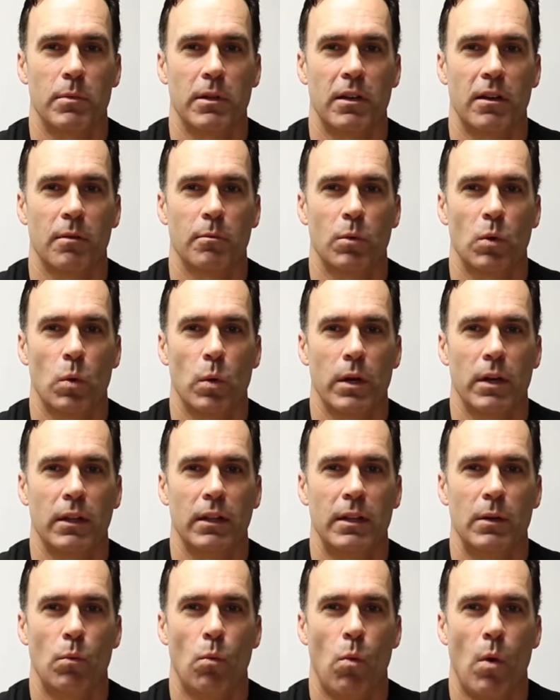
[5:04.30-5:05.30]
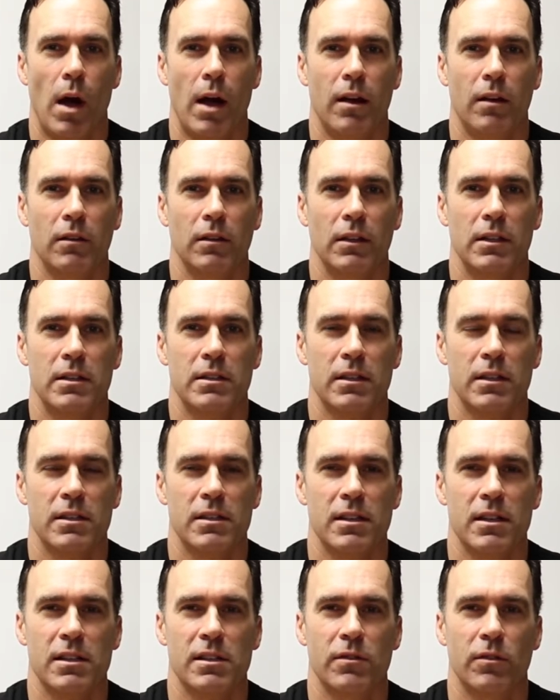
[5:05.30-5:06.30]
become quickly wildly
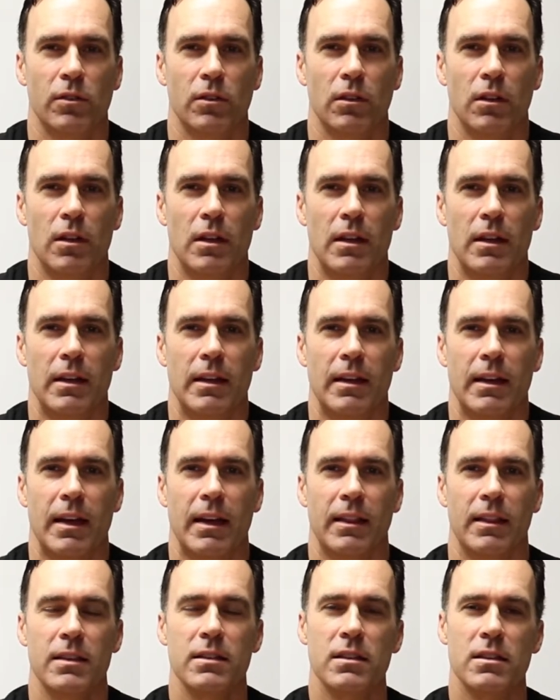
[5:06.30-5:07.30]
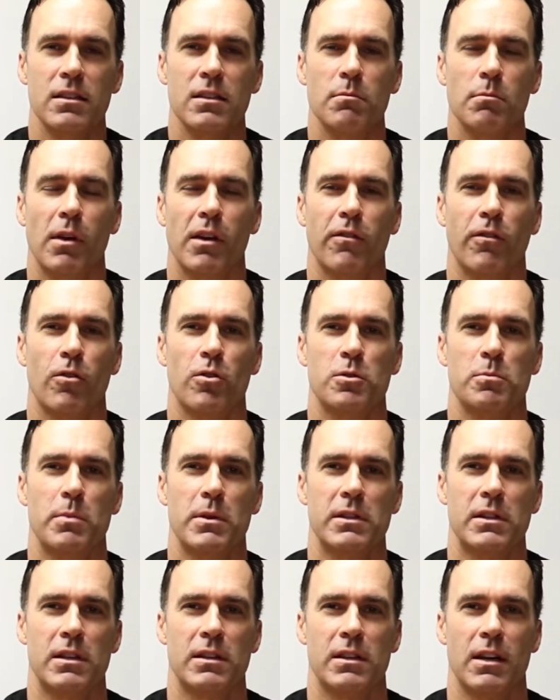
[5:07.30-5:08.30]
successful. And this isn't my first
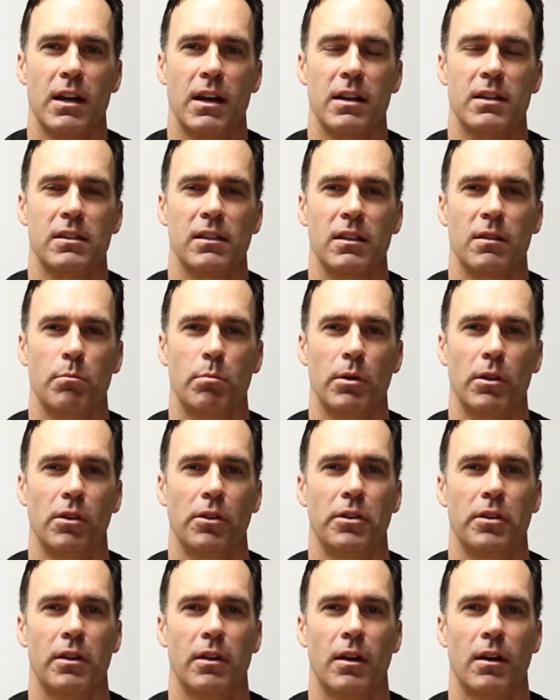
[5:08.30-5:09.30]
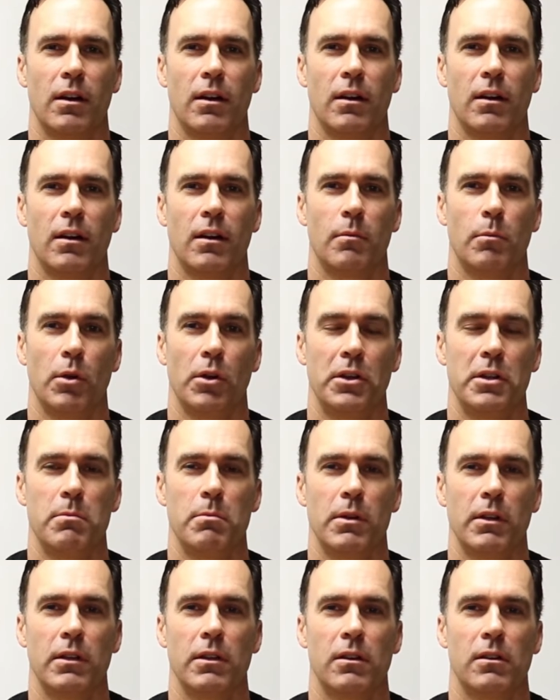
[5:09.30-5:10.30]
business. I actually built a
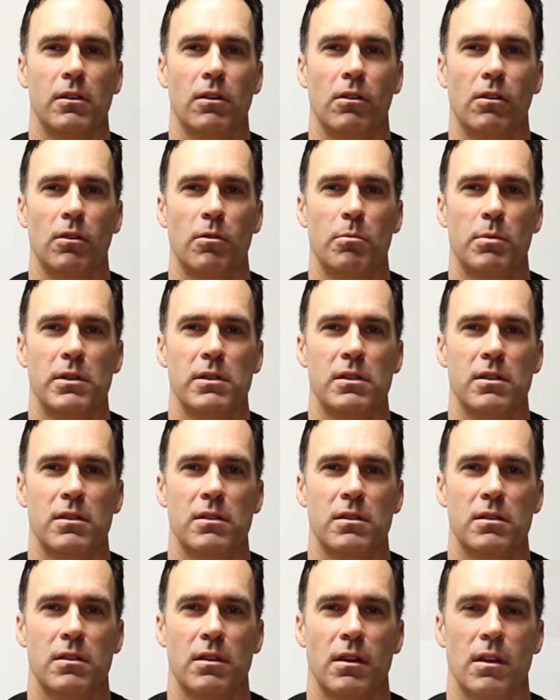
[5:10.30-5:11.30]
multi-million-dollar business